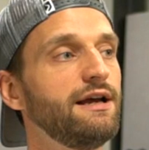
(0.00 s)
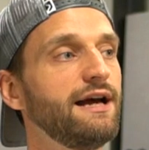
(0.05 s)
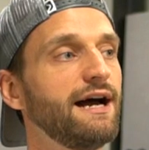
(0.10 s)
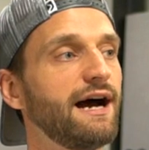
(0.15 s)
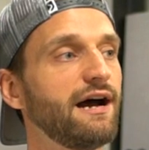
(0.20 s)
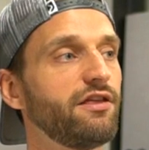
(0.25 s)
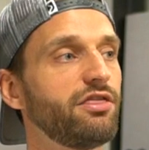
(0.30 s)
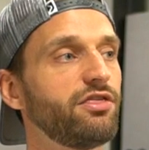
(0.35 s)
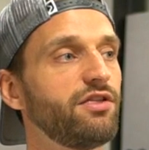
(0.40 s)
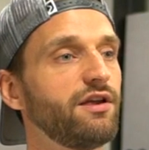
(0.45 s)

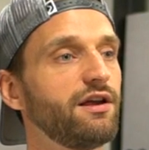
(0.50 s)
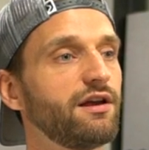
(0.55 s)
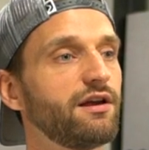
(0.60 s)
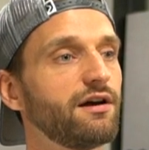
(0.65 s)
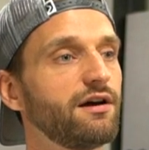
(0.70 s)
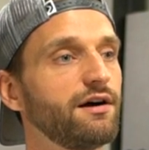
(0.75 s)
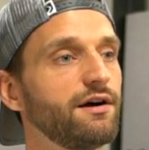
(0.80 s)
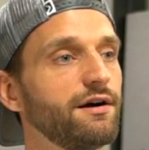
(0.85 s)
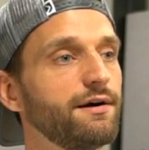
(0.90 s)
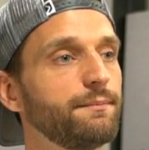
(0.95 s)
I think
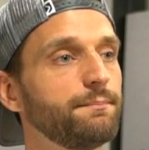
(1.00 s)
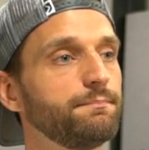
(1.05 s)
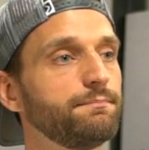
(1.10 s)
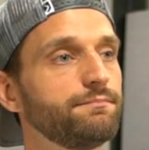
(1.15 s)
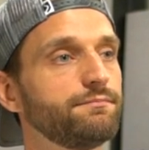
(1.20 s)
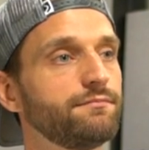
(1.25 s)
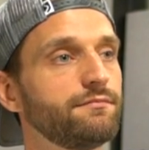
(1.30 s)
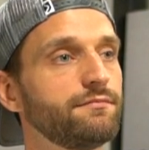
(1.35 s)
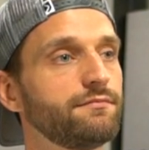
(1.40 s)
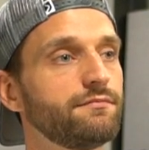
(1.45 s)

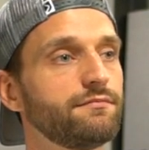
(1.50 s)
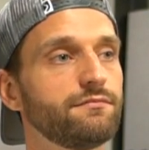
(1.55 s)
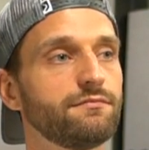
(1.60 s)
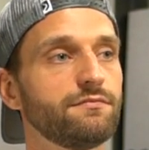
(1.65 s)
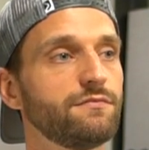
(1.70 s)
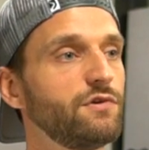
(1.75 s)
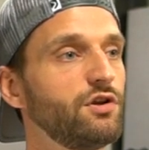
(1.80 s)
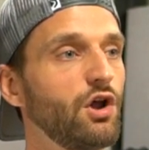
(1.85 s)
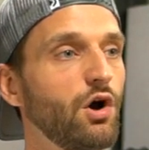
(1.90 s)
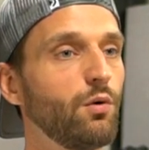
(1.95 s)
it's
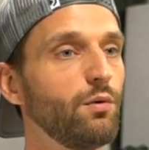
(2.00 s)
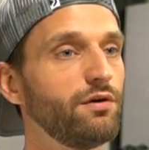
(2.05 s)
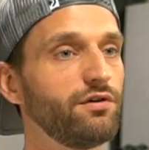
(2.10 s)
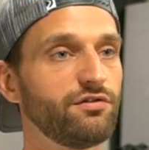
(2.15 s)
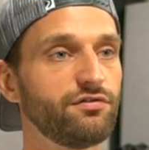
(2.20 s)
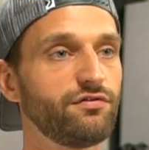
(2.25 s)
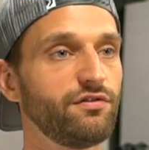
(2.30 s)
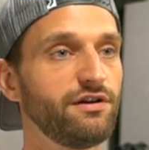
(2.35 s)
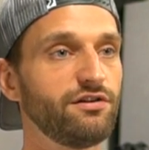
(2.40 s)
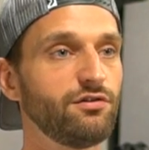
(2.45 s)
no
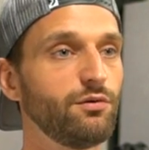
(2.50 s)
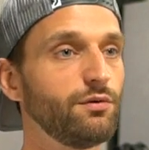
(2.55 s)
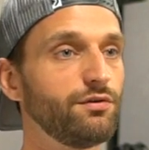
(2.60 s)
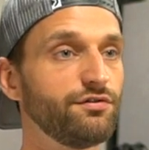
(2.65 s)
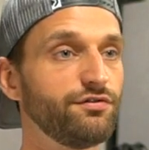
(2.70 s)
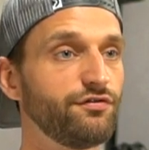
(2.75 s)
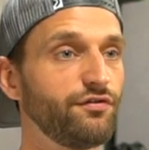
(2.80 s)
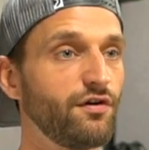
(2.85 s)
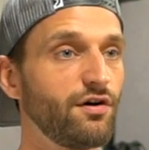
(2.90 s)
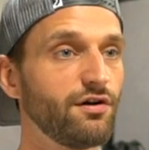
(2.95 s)
one's
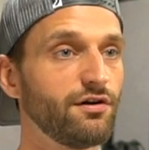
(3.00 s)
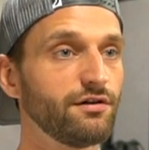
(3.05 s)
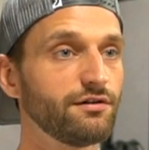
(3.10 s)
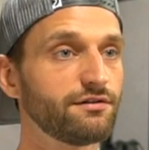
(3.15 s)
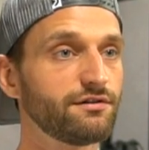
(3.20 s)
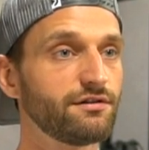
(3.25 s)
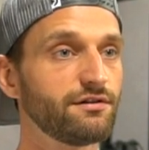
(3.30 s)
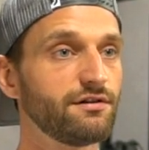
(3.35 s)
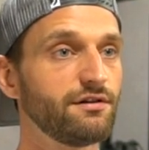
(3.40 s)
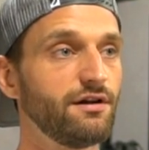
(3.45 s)

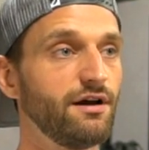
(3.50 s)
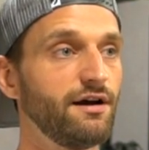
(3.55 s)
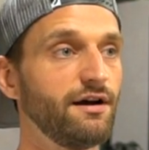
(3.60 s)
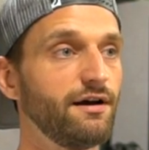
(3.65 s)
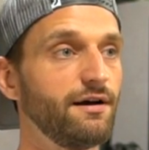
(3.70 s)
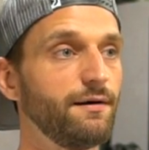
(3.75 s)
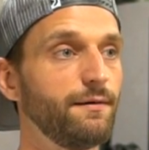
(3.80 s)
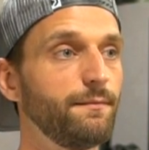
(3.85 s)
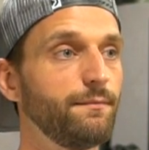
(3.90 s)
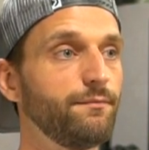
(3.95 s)
fault
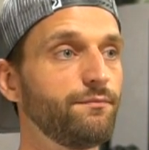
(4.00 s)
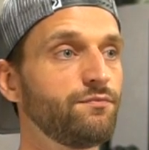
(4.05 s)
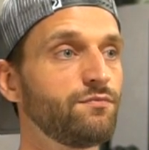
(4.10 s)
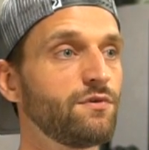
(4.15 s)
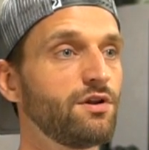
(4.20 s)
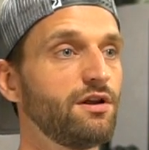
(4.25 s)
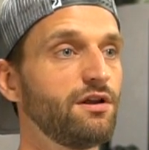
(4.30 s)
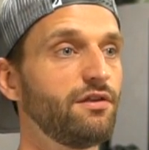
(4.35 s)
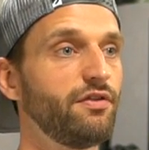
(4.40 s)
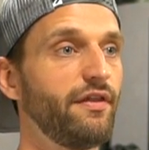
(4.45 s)

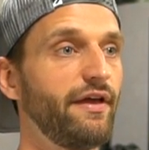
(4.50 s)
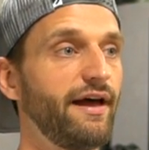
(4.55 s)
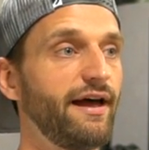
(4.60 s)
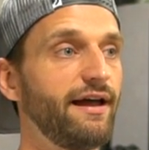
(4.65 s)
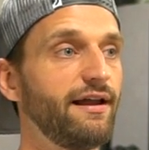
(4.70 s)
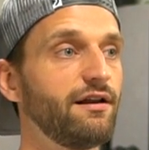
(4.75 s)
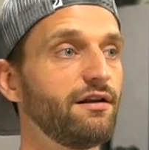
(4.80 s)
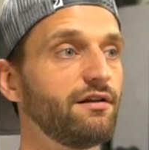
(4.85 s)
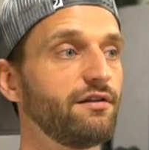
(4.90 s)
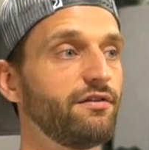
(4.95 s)

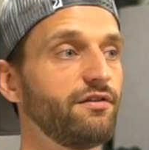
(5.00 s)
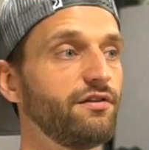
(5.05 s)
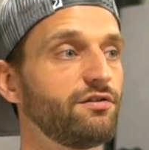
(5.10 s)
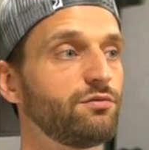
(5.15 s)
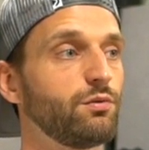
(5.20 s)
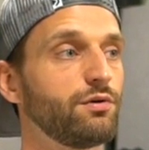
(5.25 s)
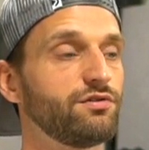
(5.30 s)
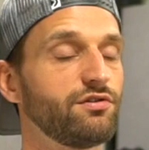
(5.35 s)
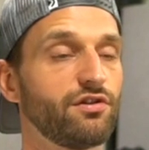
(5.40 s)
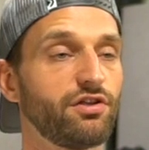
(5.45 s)
that this
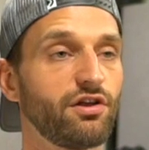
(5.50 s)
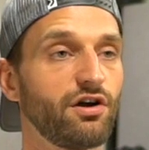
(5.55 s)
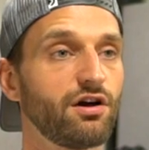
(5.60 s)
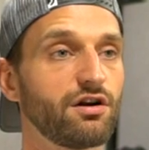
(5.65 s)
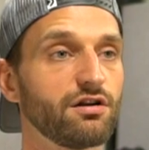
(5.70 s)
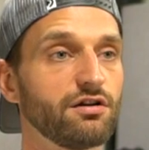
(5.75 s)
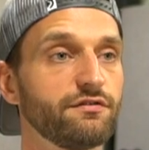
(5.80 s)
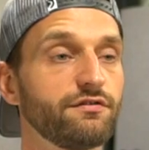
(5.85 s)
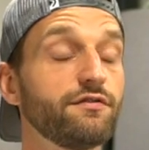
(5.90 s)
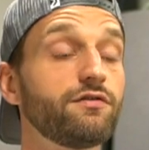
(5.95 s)
wasn't thought of.